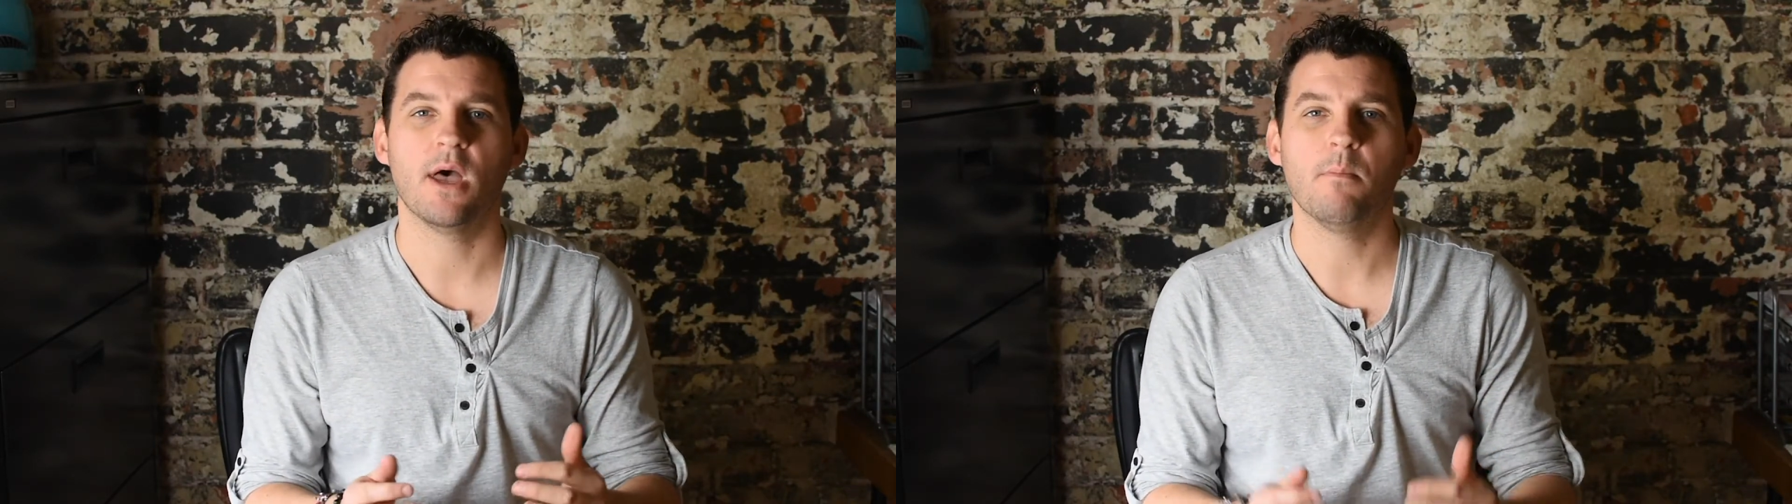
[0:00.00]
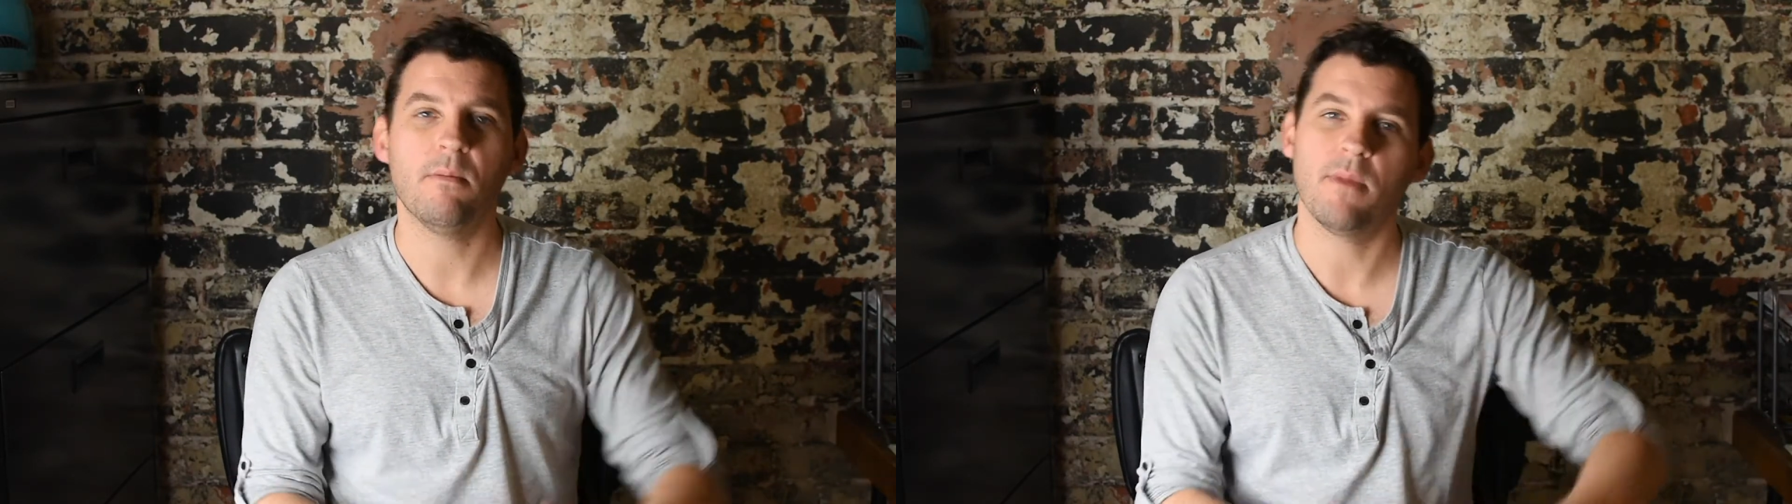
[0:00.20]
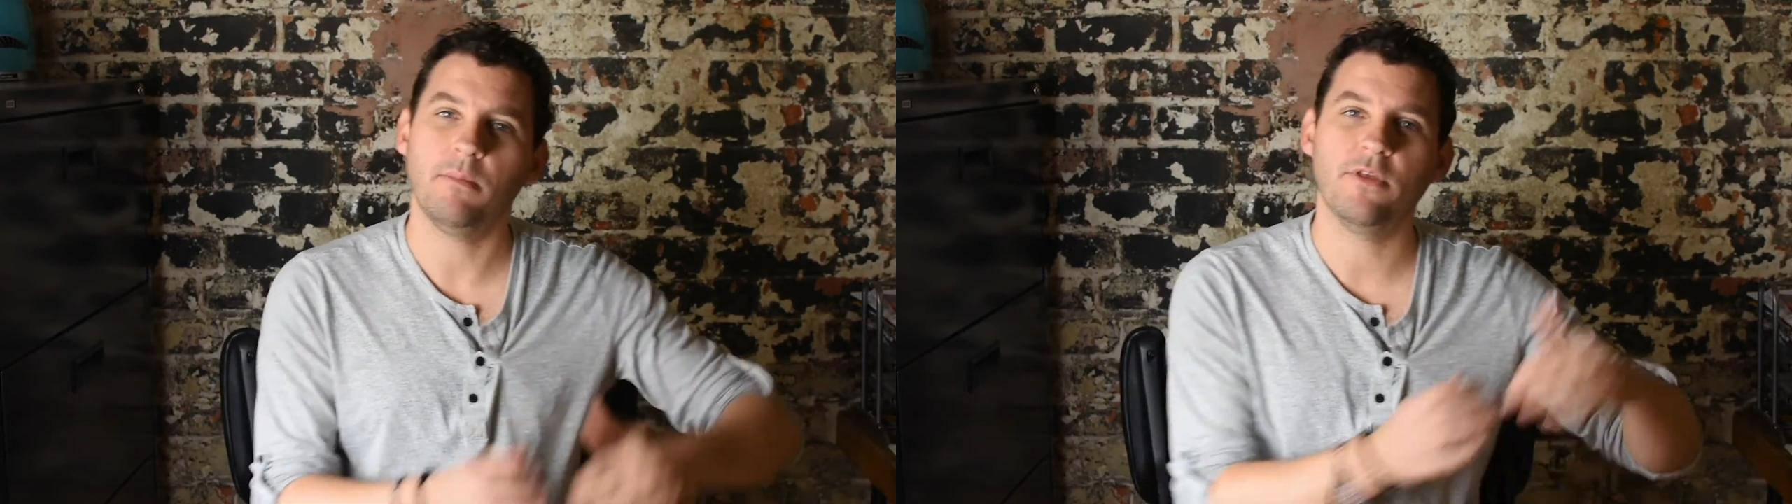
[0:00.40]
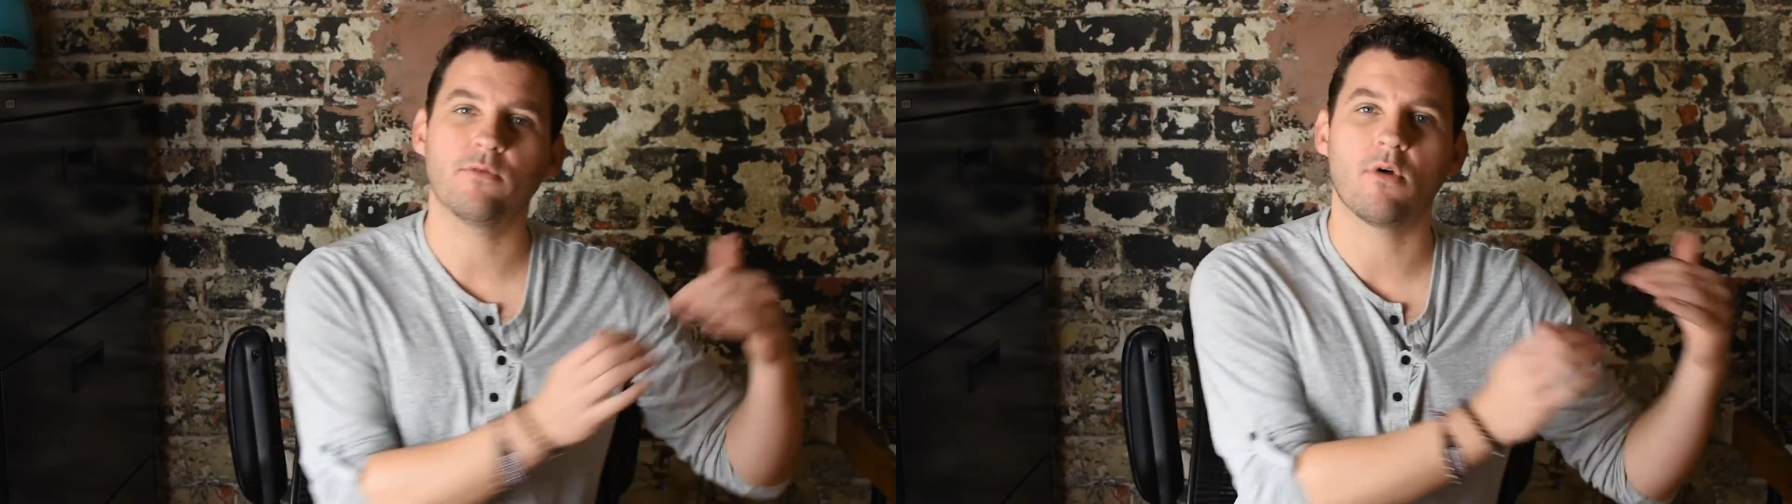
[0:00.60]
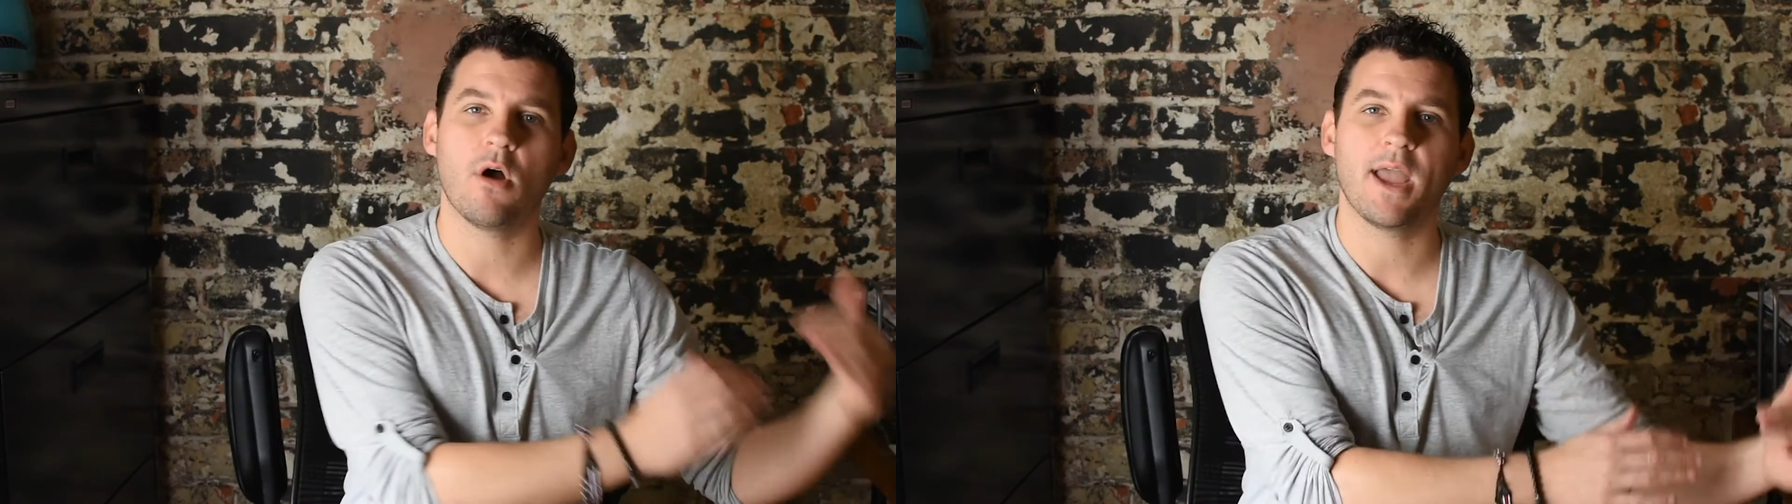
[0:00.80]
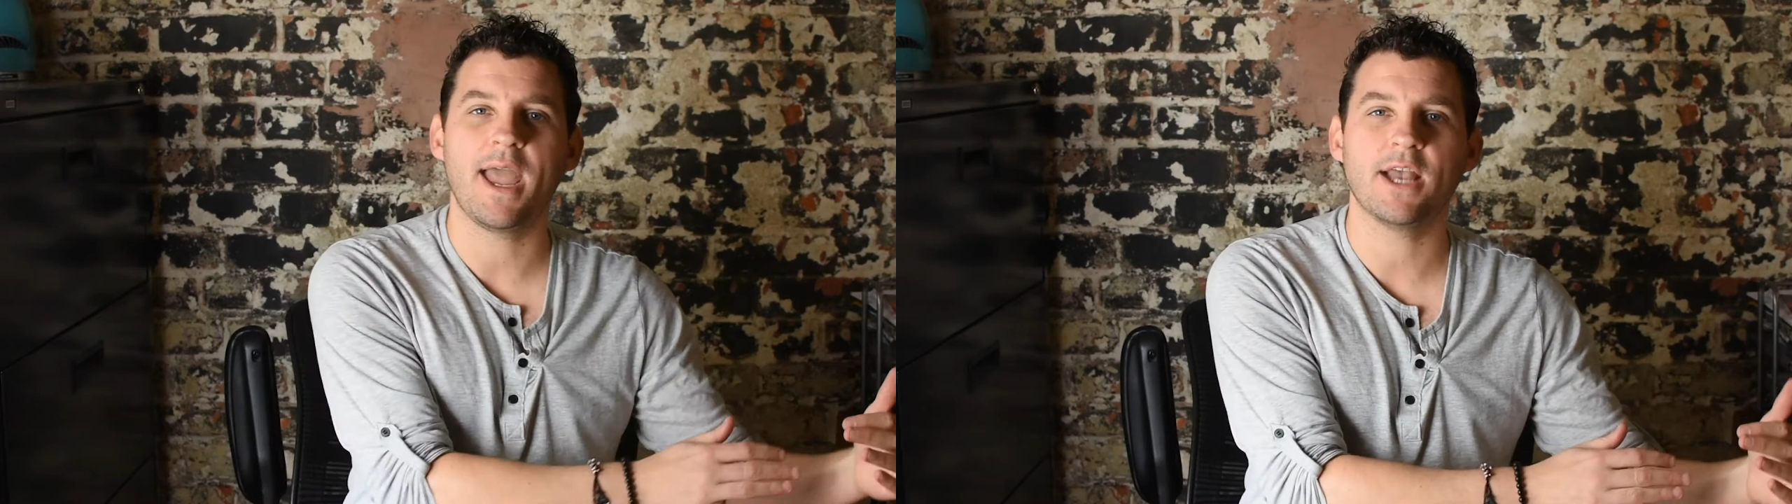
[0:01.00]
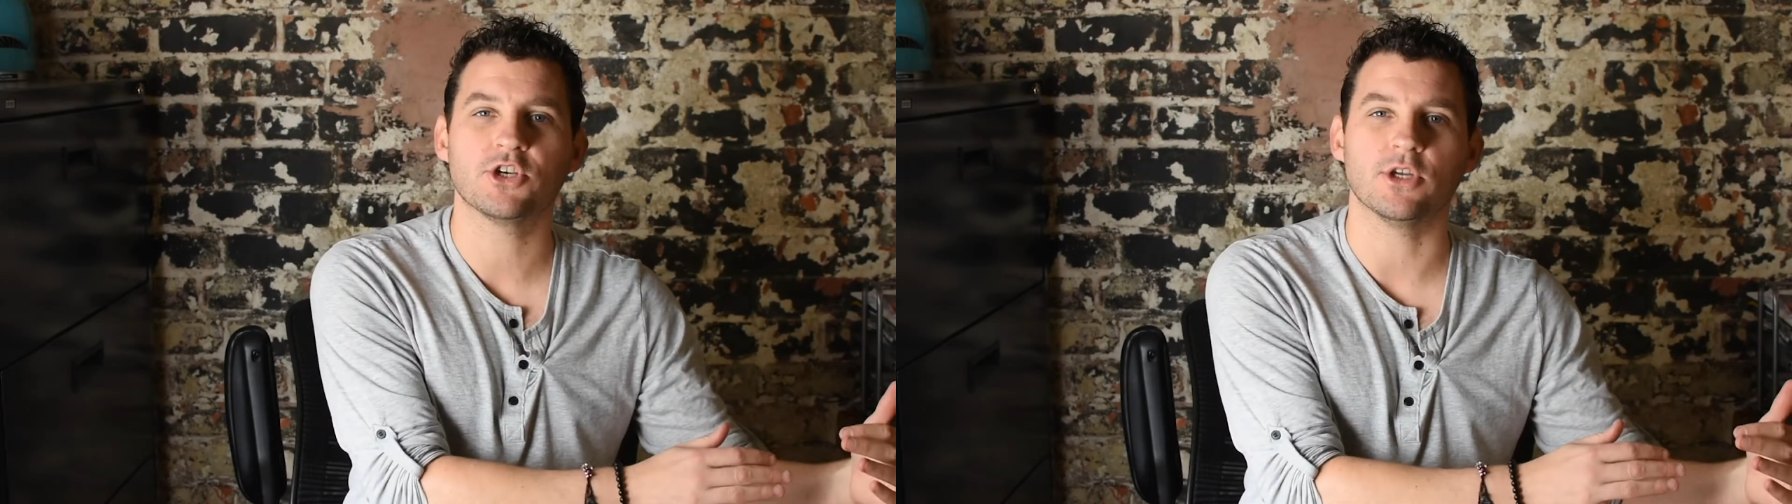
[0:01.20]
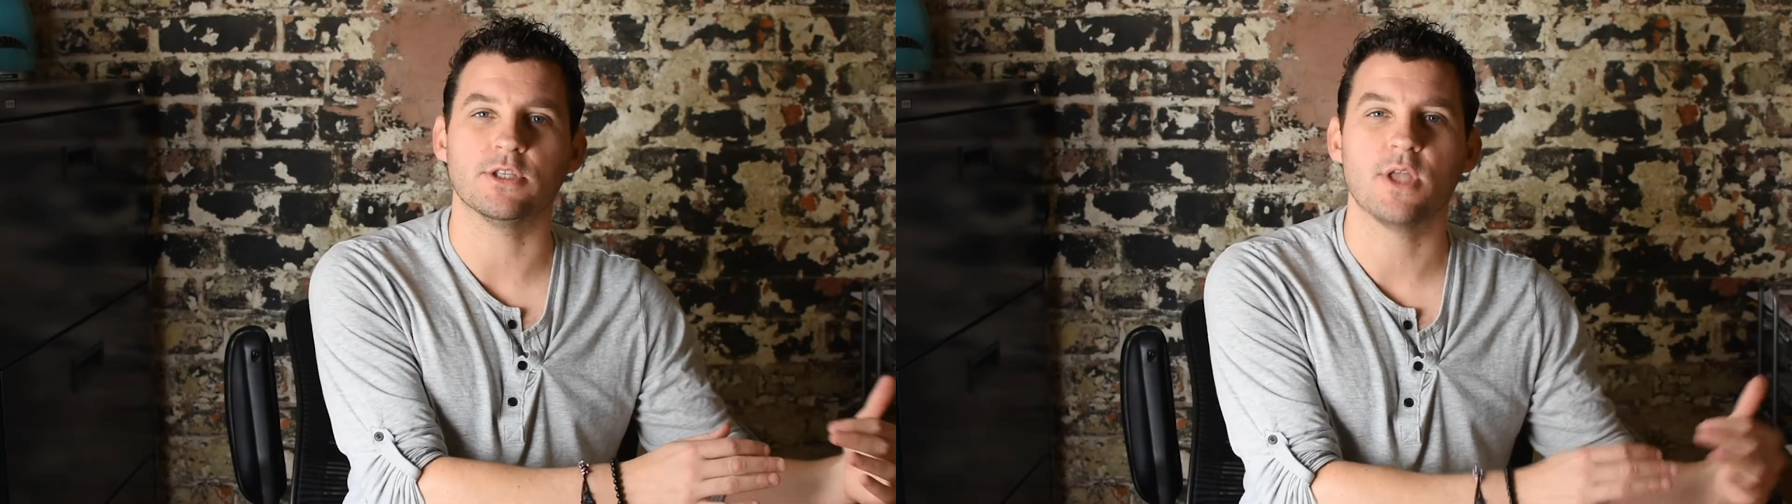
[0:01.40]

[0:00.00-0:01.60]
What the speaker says: but maybe the wrong action.